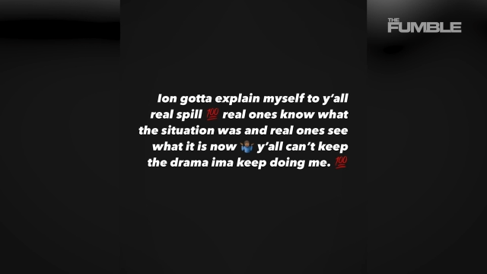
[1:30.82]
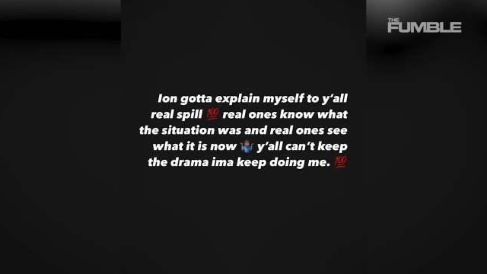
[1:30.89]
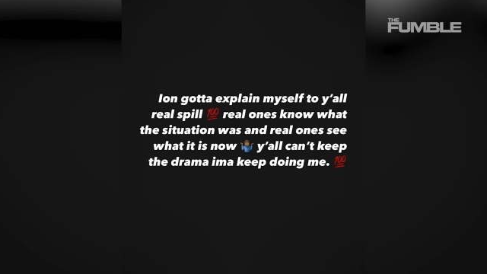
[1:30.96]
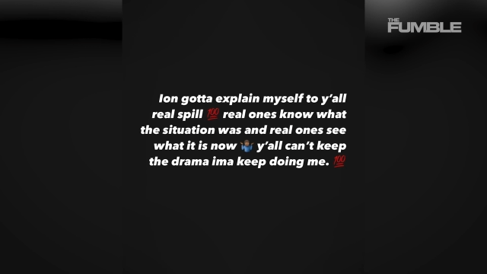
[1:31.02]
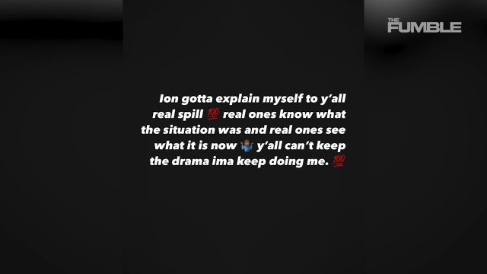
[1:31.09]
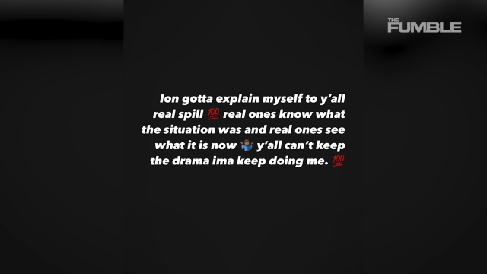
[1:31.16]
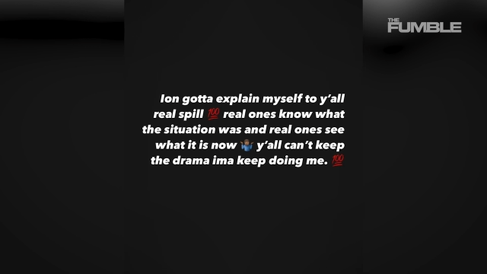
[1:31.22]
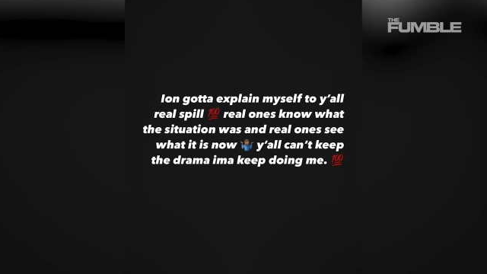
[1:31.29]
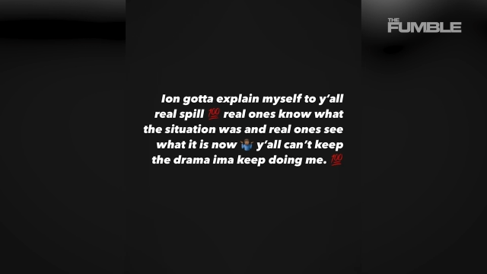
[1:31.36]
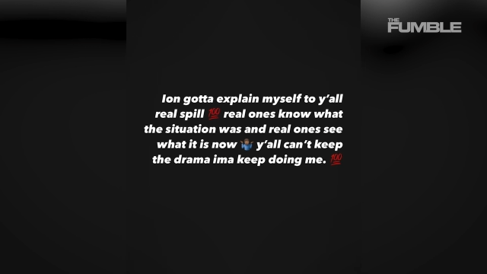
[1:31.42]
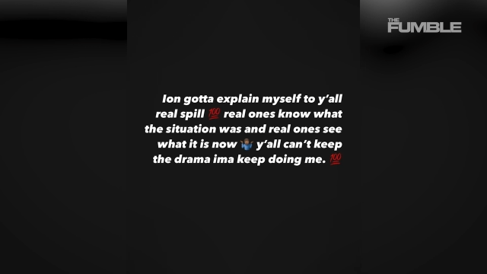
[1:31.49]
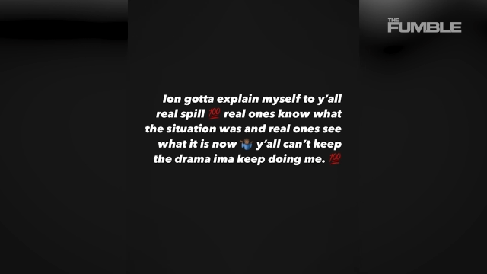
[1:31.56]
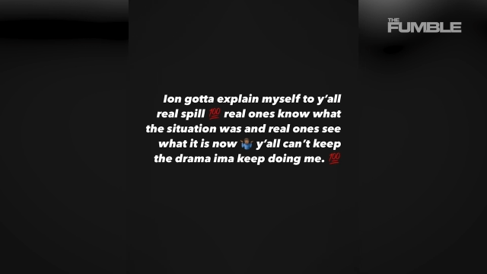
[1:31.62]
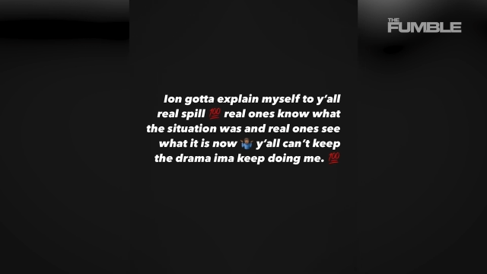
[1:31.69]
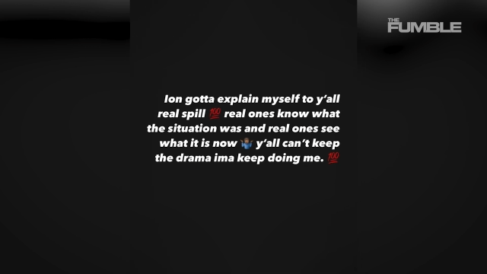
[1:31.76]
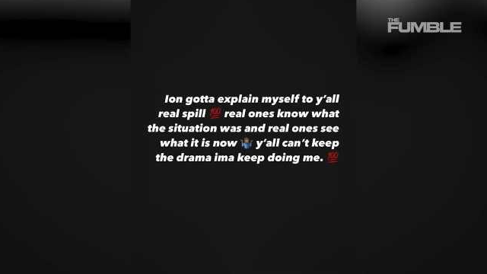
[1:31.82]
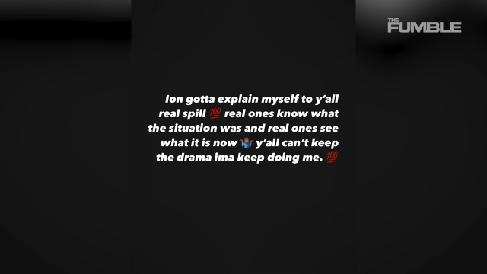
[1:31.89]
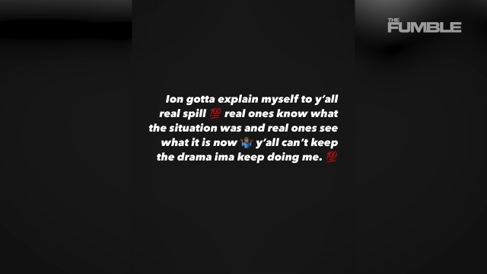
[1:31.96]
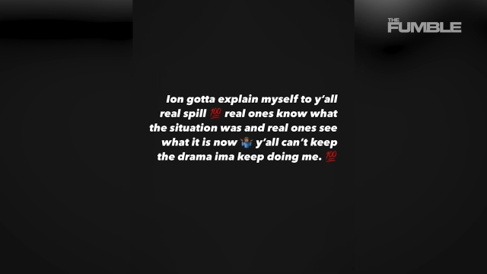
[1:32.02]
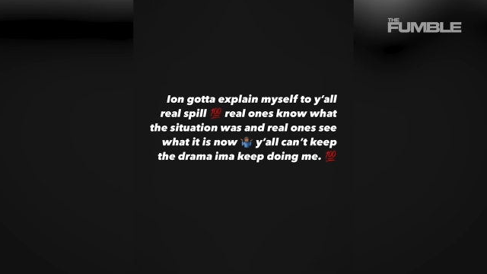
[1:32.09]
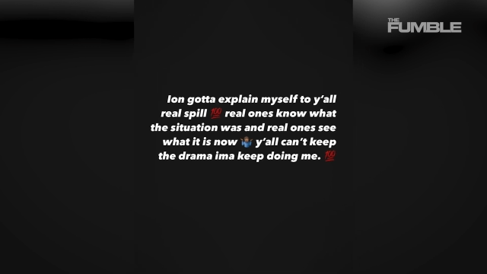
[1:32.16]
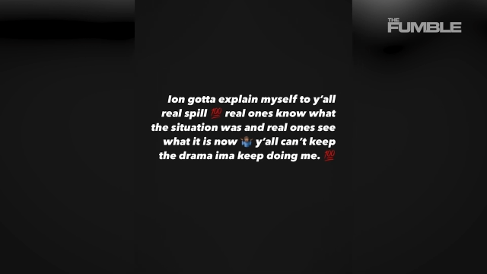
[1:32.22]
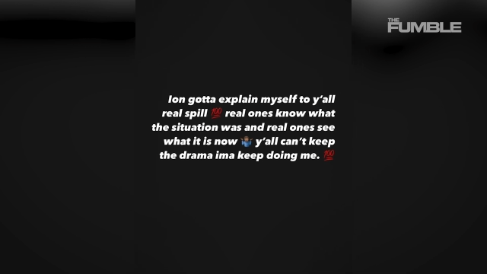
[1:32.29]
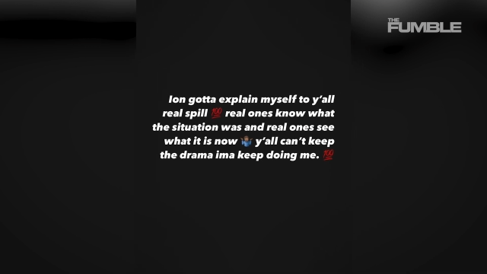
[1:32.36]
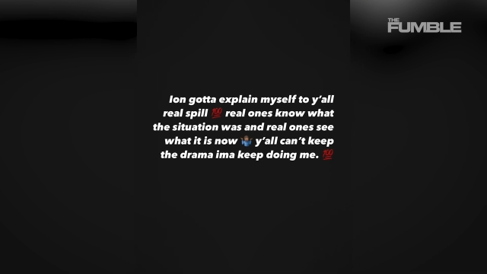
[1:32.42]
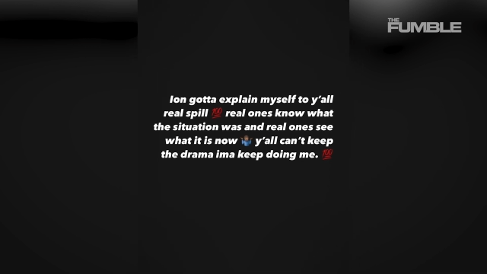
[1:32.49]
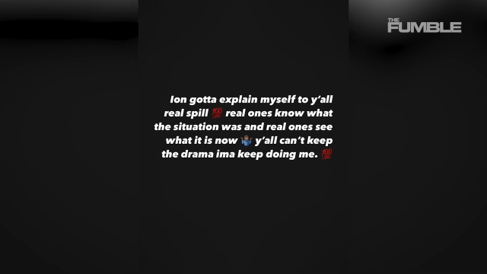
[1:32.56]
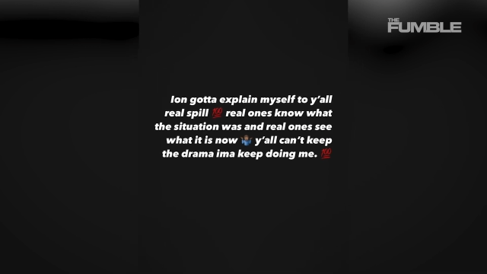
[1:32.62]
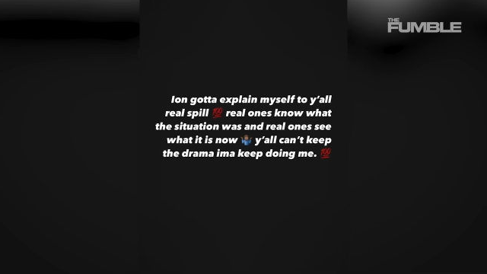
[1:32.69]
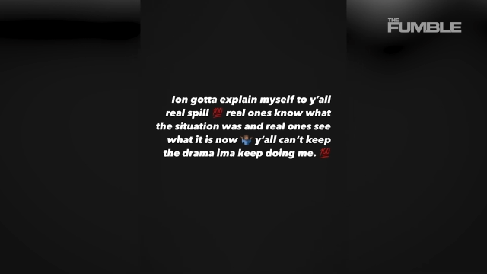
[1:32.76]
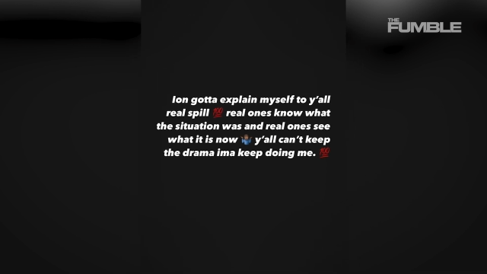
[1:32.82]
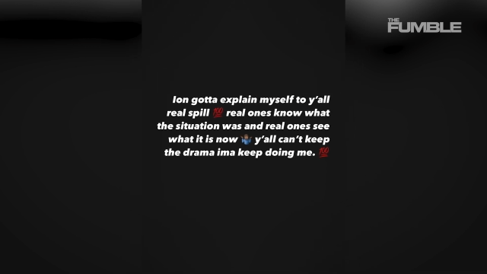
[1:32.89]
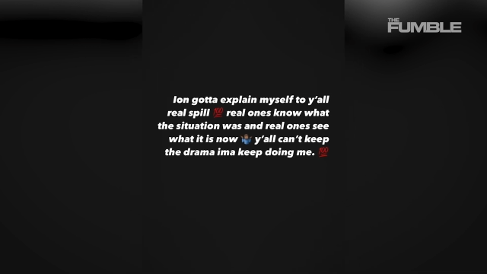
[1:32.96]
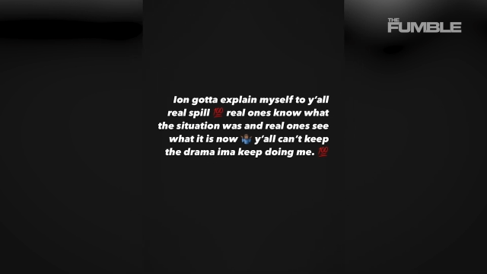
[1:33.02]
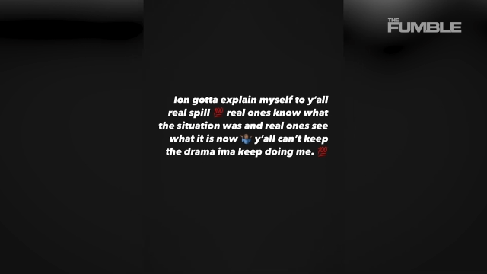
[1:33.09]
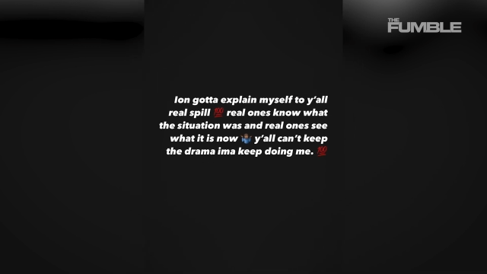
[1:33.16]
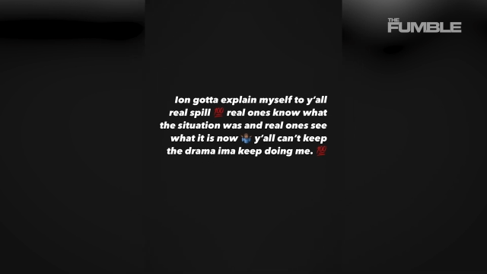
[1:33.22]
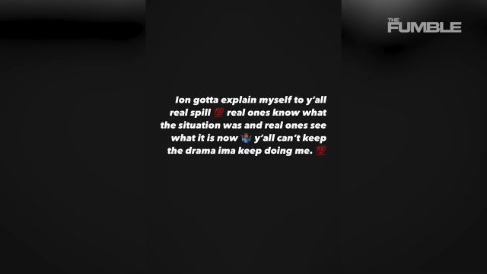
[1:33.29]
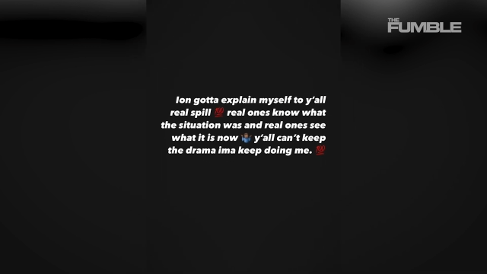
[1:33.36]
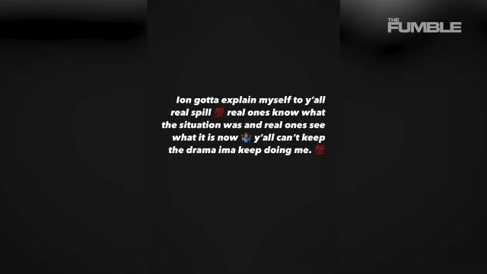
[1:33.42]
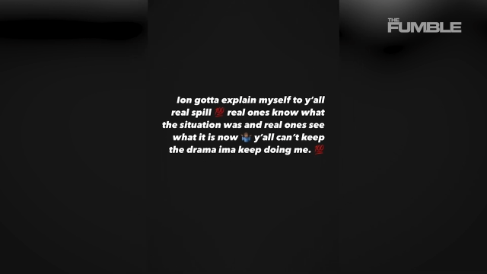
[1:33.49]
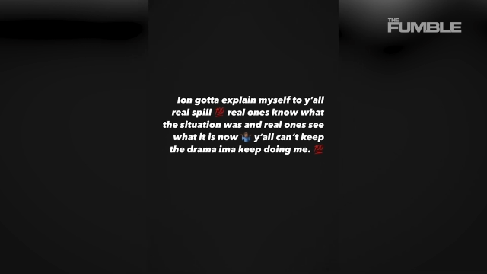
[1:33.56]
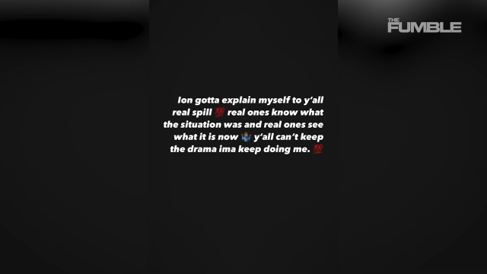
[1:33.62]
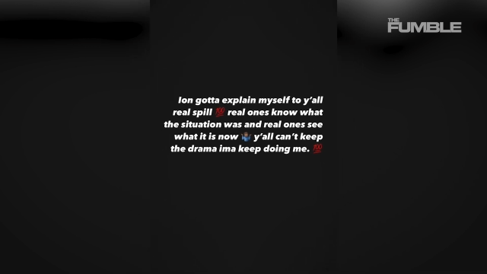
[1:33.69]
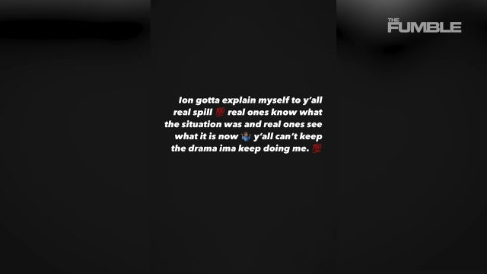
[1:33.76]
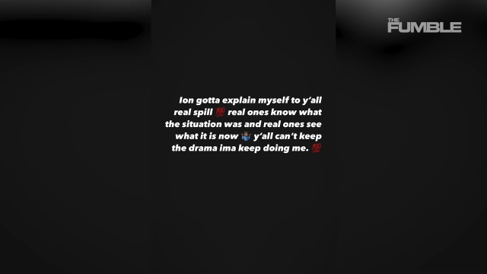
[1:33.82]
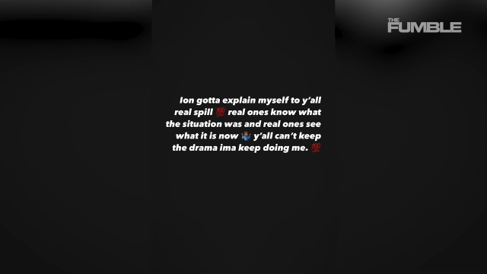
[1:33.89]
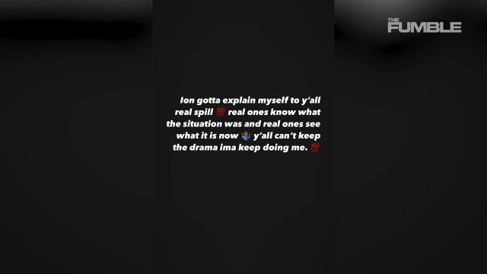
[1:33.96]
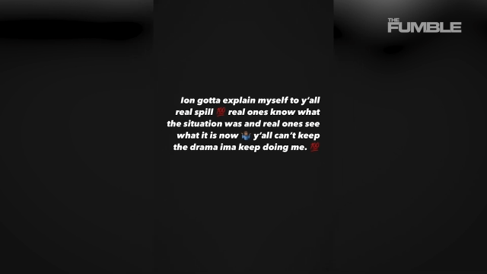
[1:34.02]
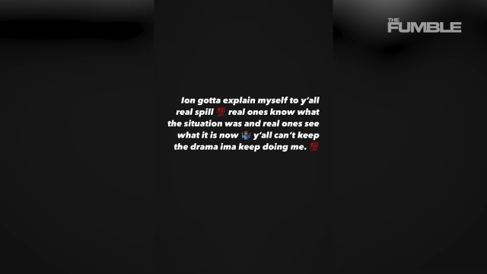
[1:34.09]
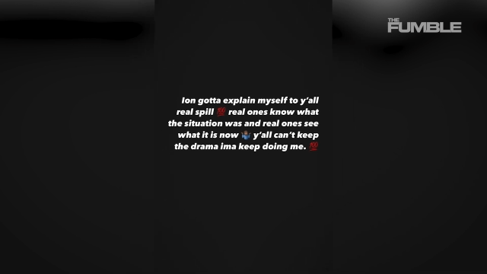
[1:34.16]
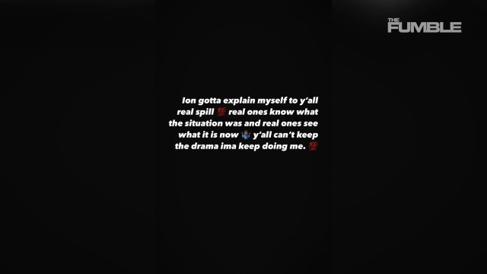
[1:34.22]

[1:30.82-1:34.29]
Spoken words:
(no speaker visible)